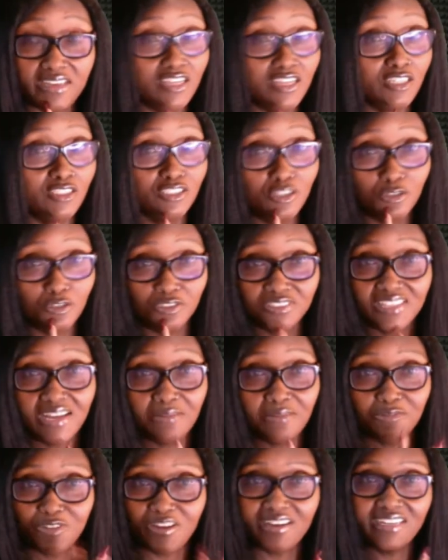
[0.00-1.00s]
So stop
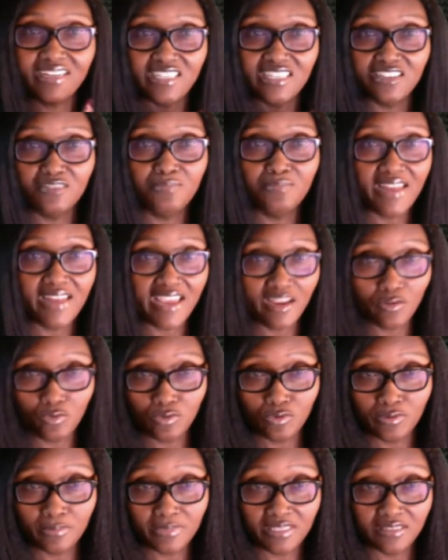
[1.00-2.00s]
trying to give black
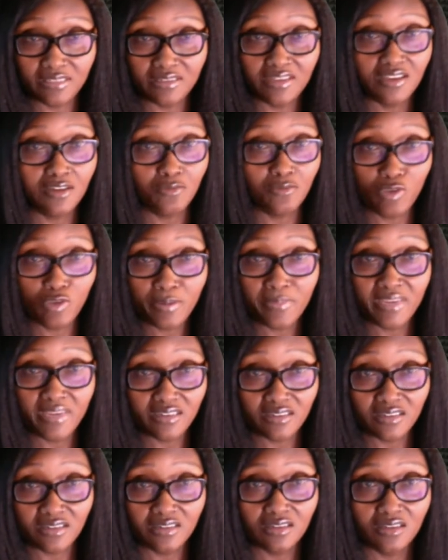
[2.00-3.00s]

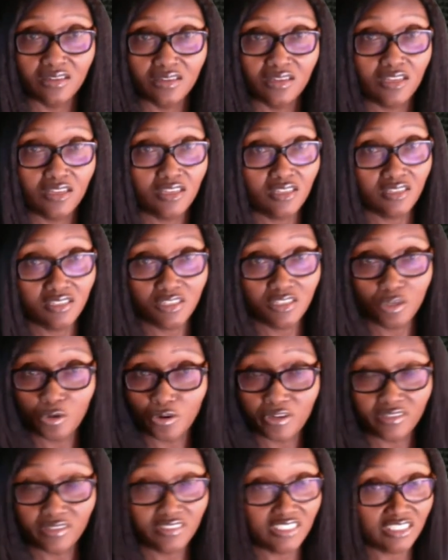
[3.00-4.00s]
women
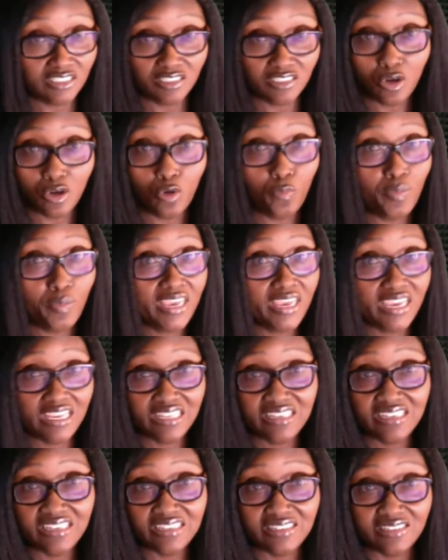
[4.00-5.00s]
your just
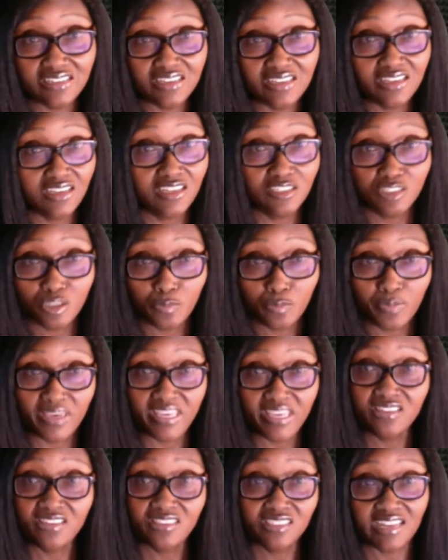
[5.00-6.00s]
opinion, because
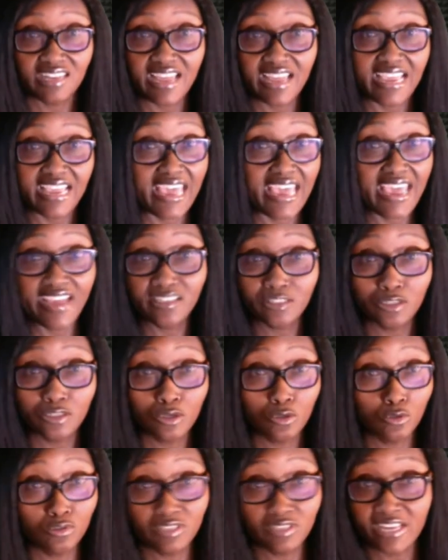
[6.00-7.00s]
opinions are like
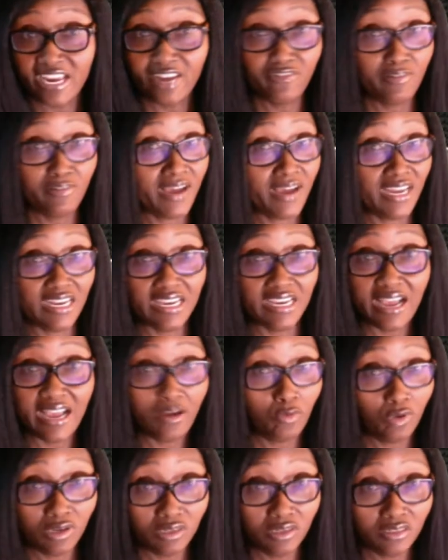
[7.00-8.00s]
assholes. Everybody got
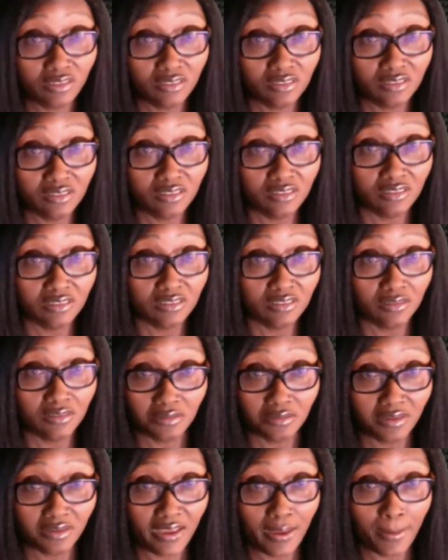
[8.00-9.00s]
one.
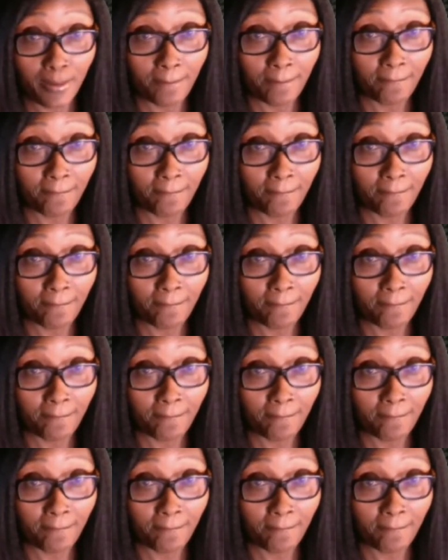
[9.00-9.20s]
Okay.